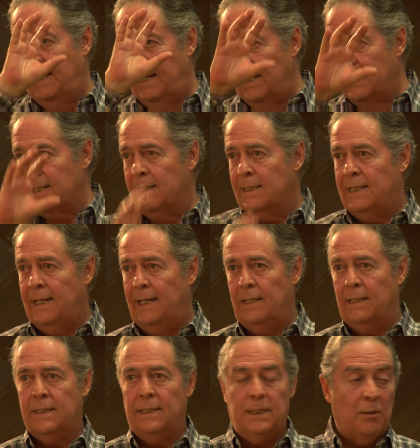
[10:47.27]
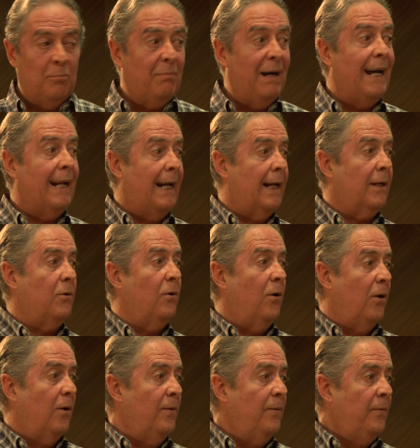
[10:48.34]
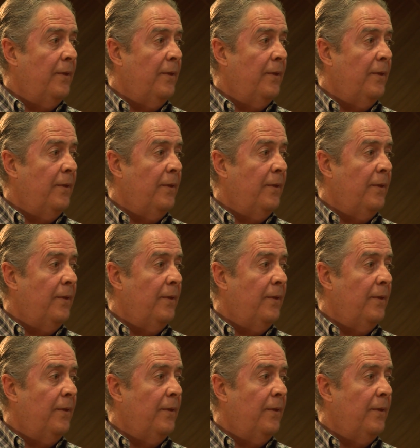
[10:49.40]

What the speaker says: The heads and tails is a bad alcohol.